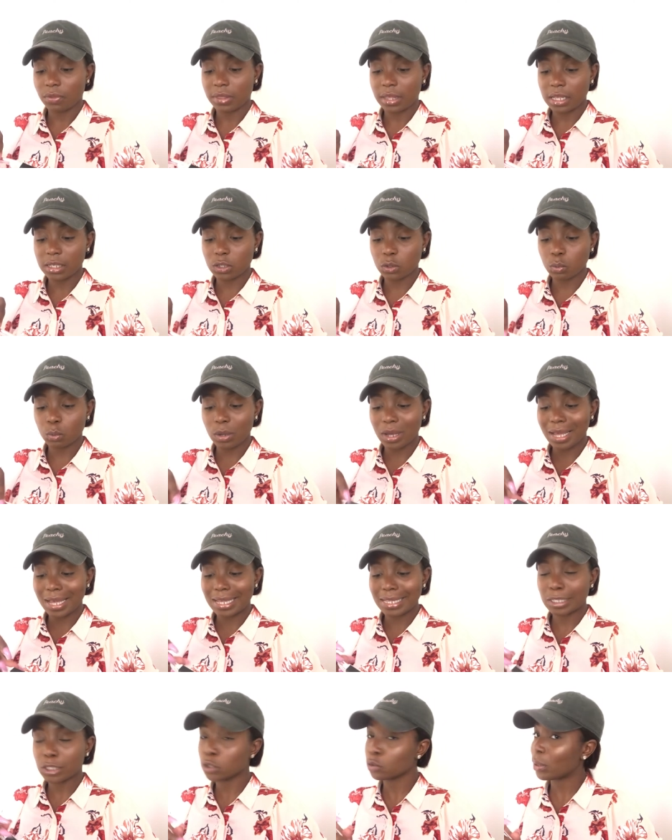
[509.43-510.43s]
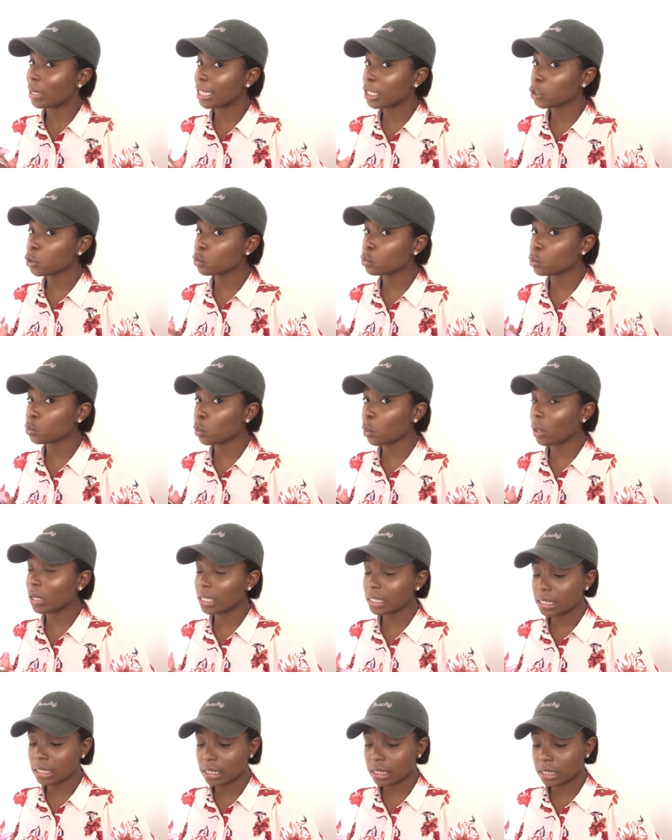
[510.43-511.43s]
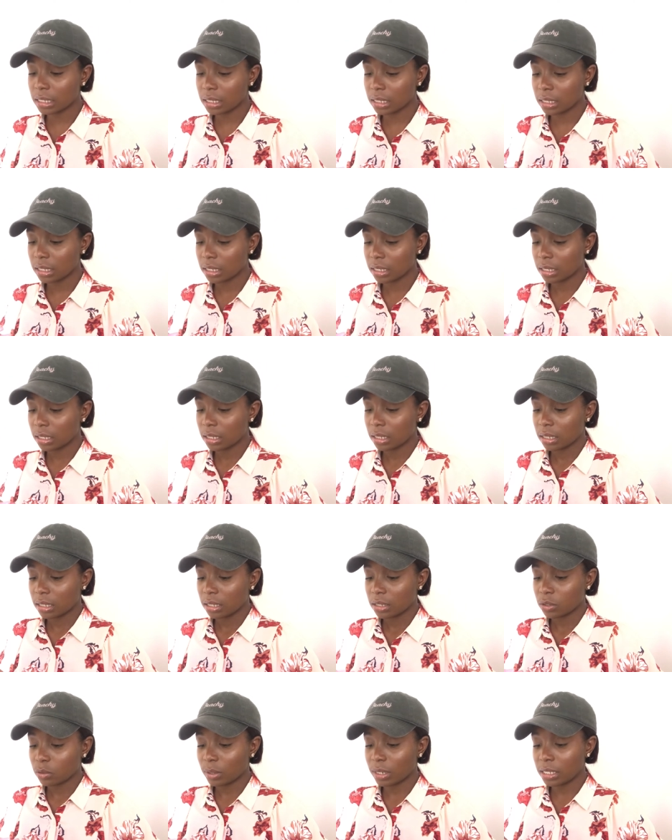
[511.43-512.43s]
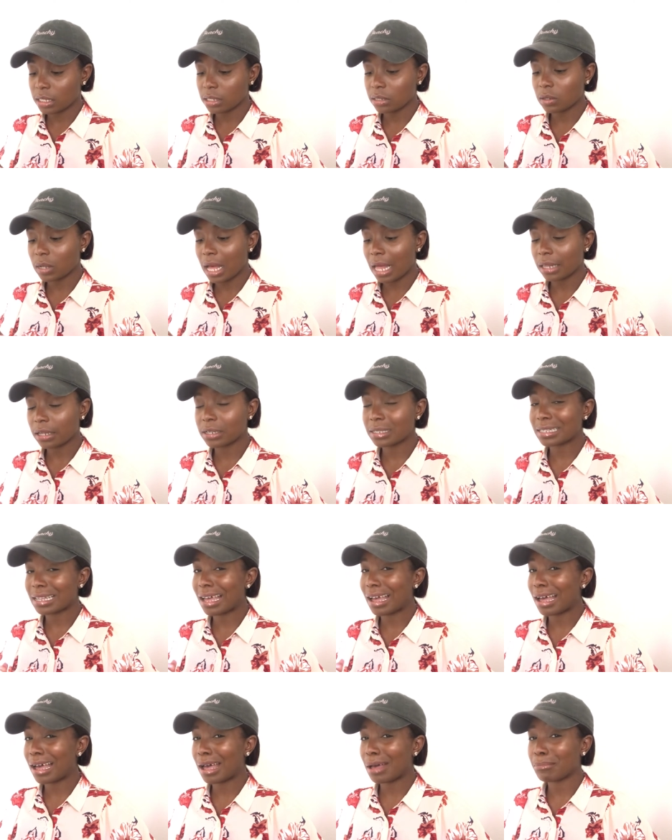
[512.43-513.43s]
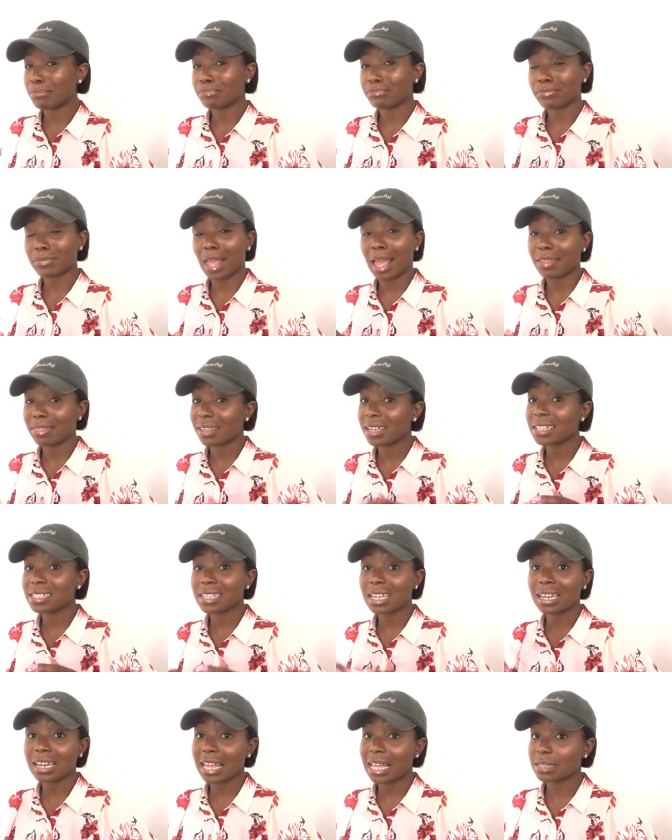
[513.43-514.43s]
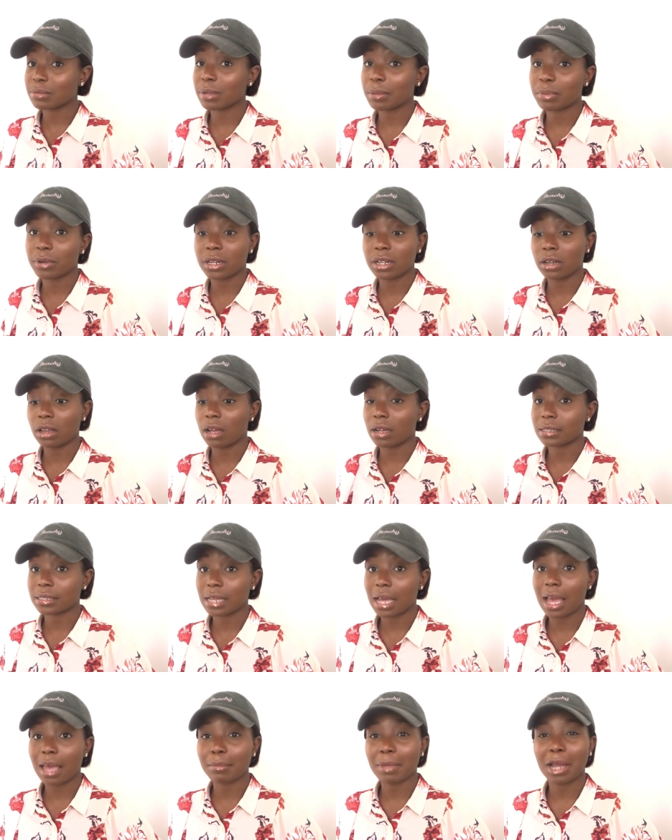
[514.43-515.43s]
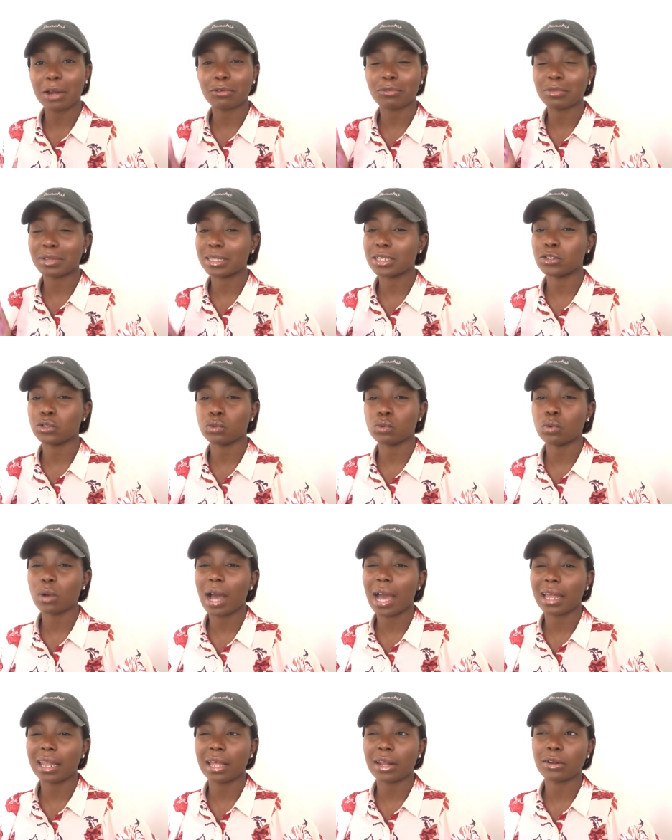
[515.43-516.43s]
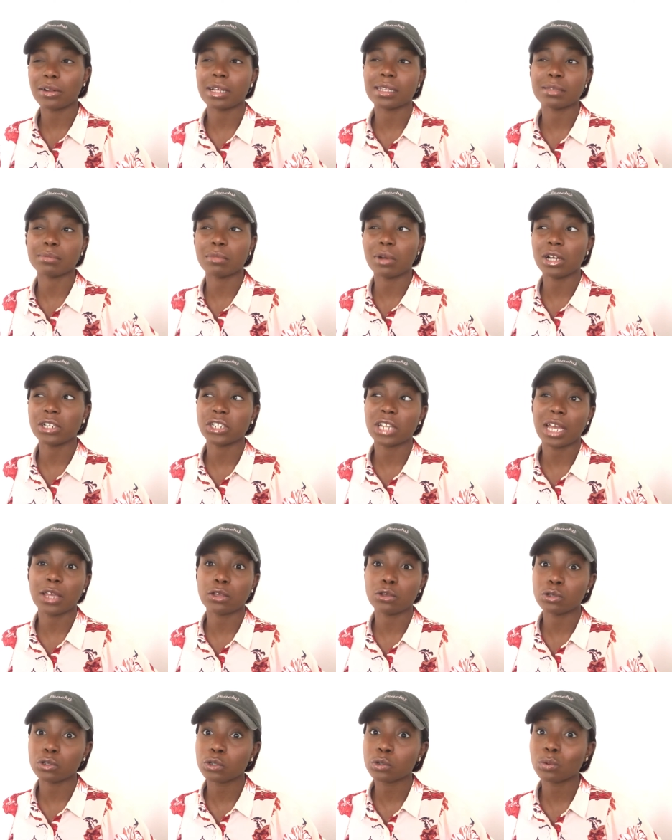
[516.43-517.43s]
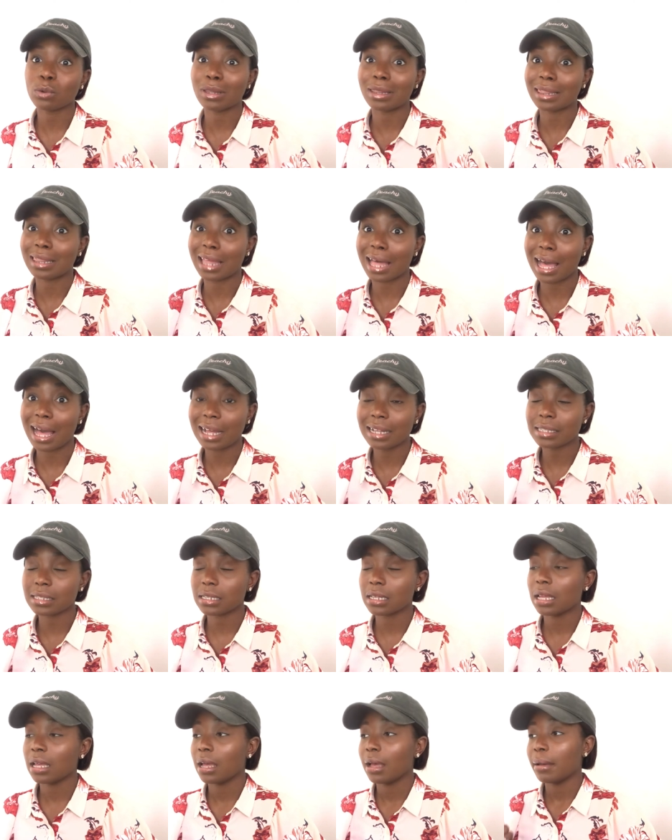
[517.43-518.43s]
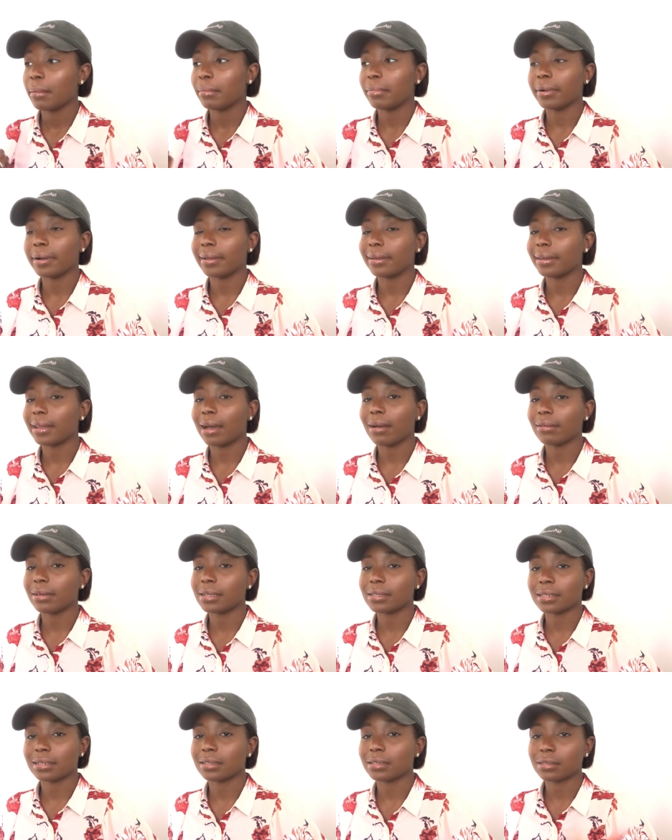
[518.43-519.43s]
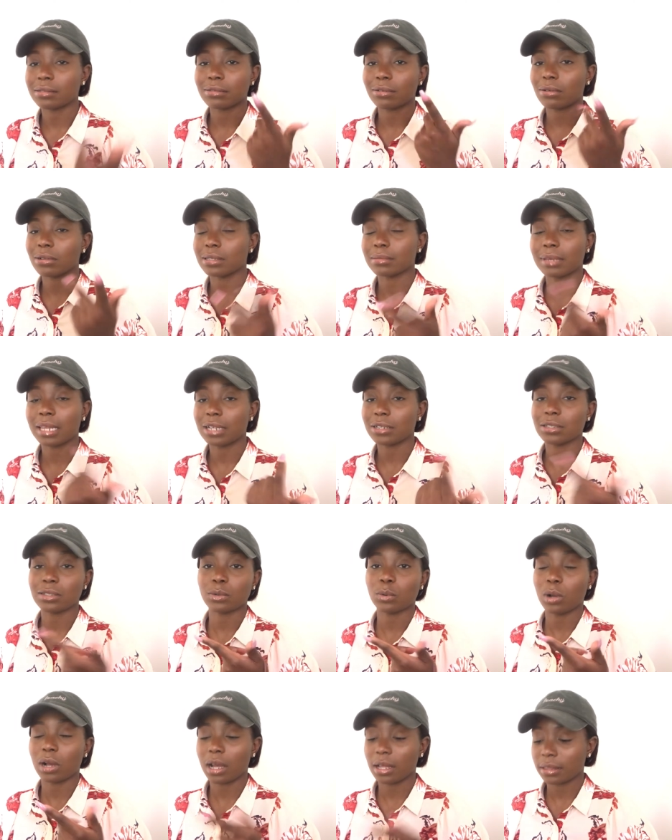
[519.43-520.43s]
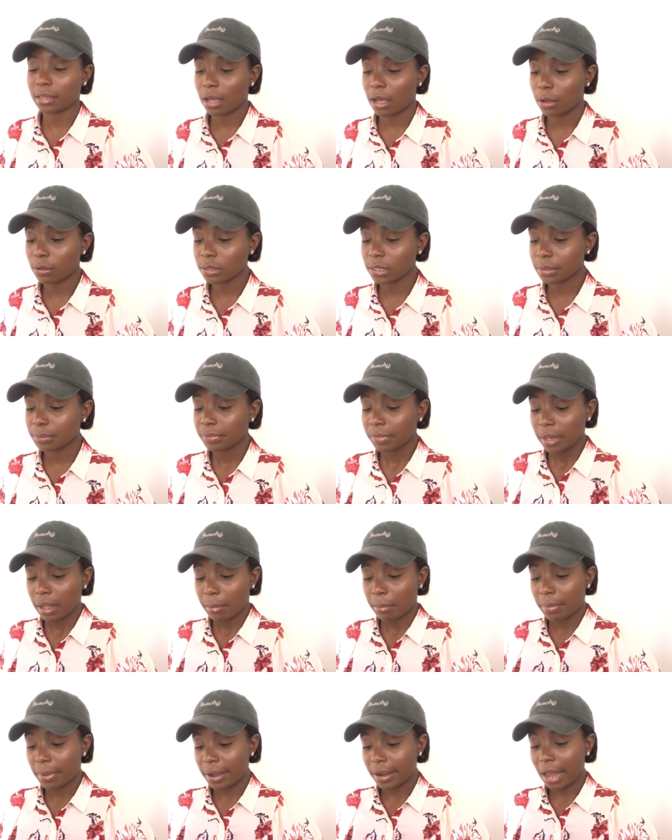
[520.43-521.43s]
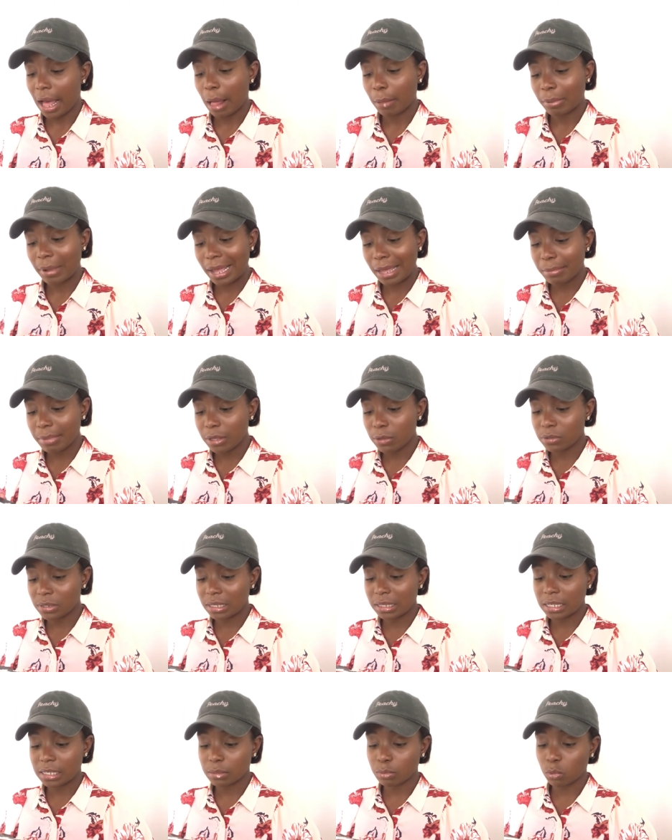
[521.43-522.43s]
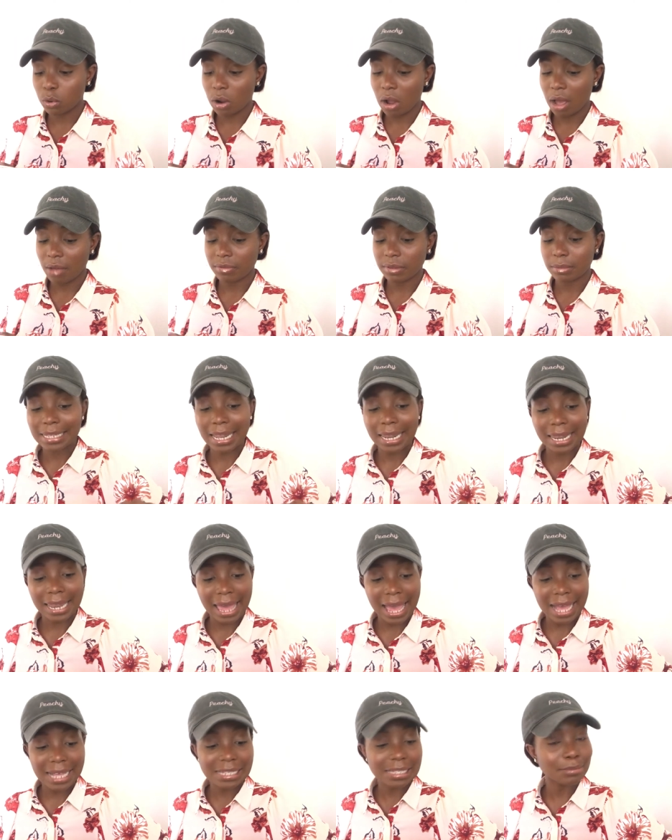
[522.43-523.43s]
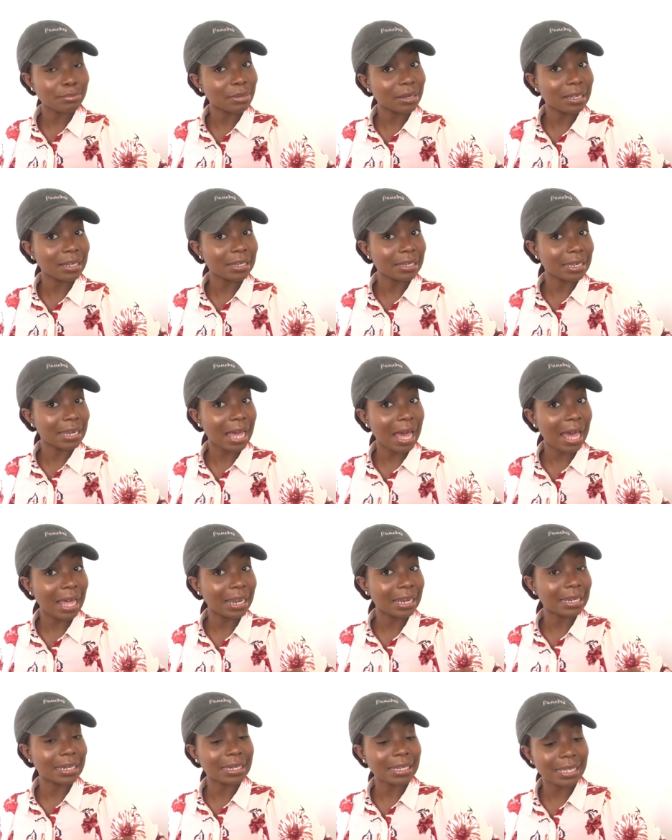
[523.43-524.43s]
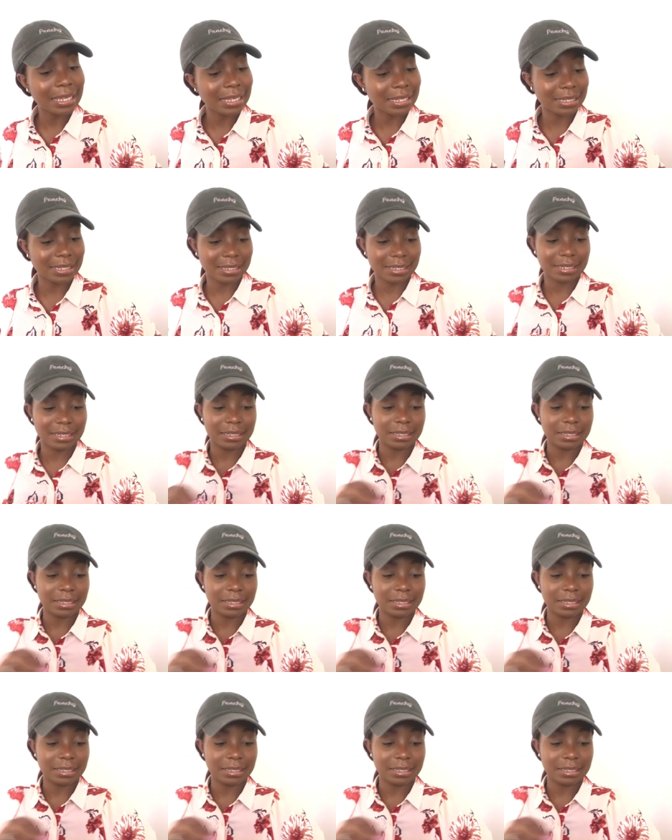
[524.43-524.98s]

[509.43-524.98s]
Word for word: This was twenty-two dollars. twenty-two dollars. Um, I think it's going to last me a pretty long time. I don't really do eyeliner as much. I used to a lot, but nowadays I just throw on some lashes and walk out the house. But I'll probably be using this more often. Last but not least,